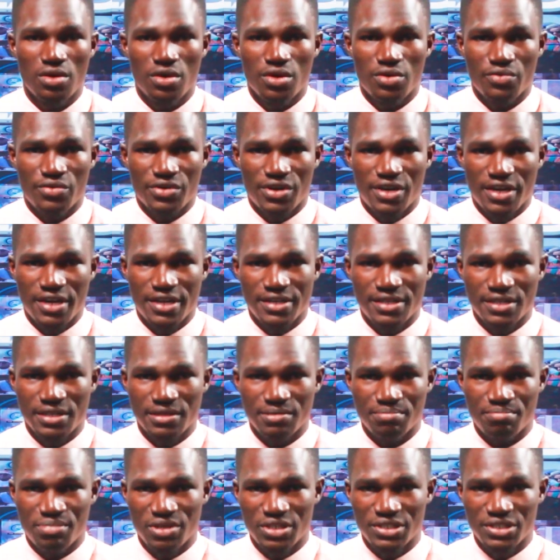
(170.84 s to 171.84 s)

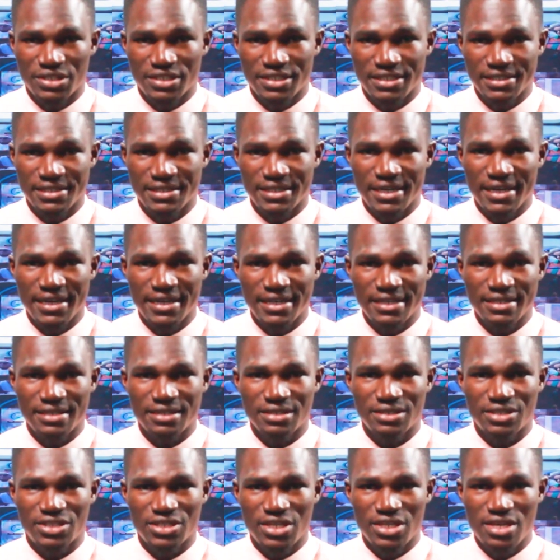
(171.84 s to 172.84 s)
Regarding business,
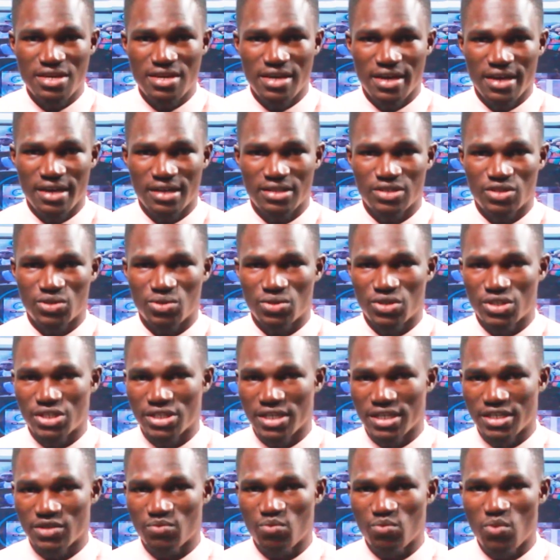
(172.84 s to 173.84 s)
NGX to
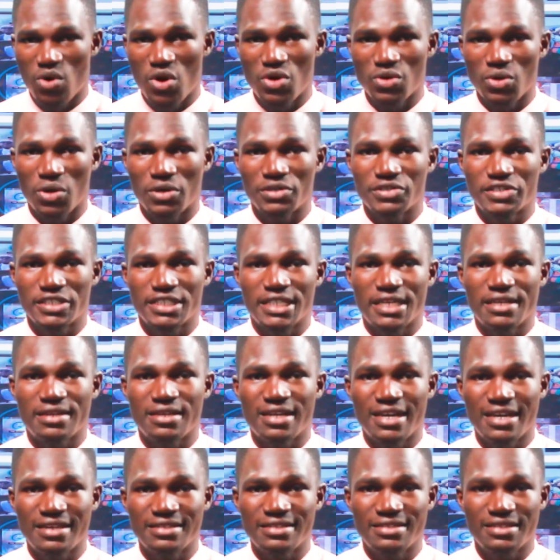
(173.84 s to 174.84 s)
shed
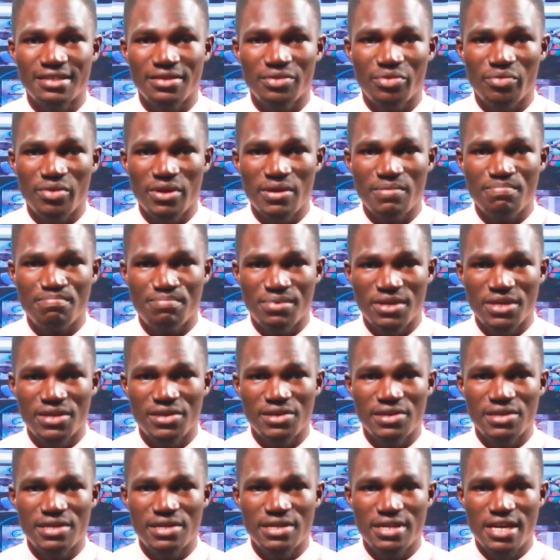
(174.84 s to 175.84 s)
193
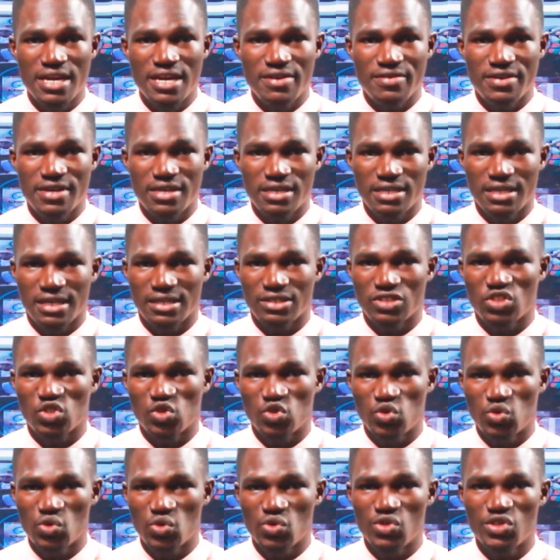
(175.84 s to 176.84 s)
billion naira as
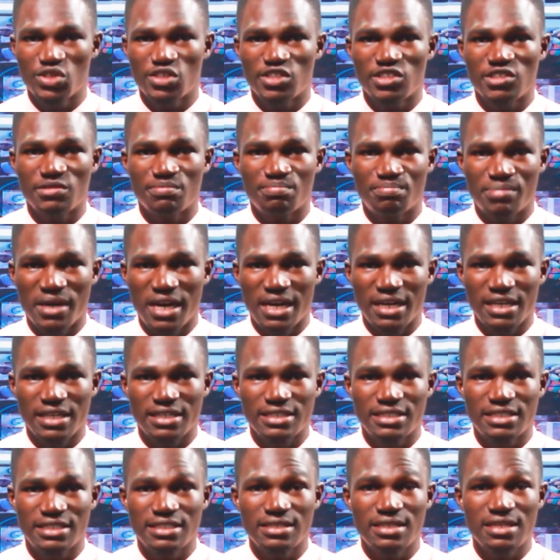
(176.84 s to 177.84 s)
Union Bank
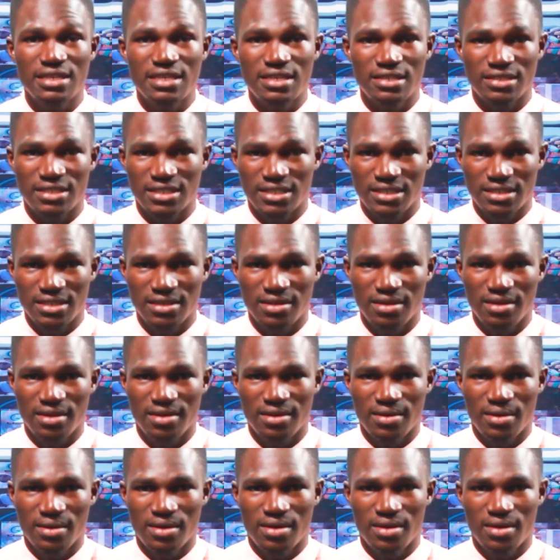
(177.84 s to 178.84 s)
delist.
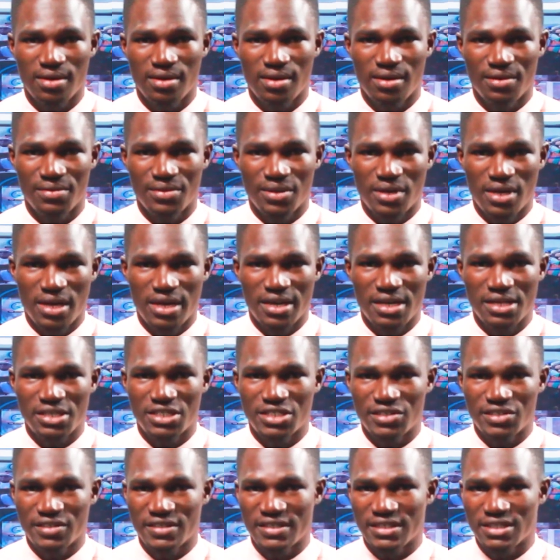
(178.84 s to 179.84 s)
The
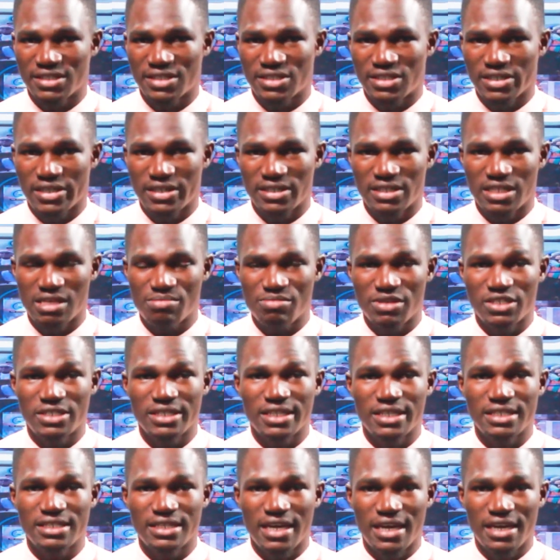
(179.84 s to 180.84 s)
Nigerian Exchange
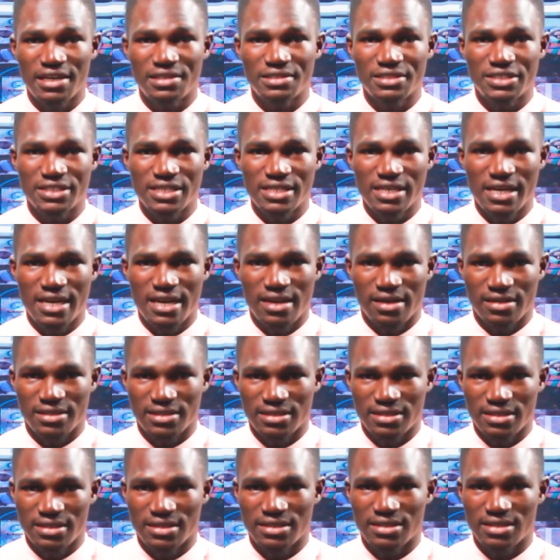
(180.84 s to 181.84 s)
Limited
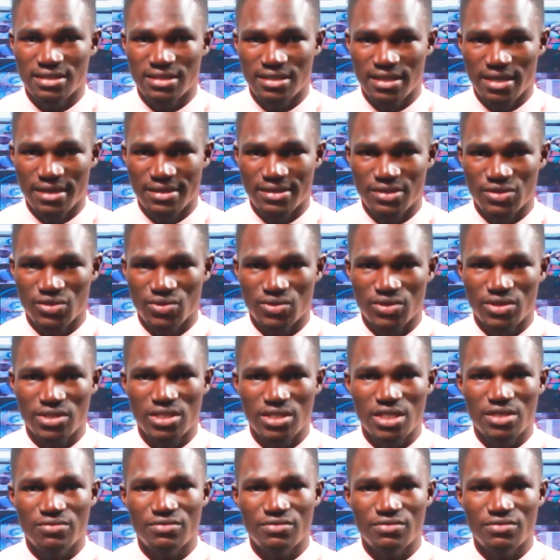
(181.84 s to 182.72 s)
is set to see a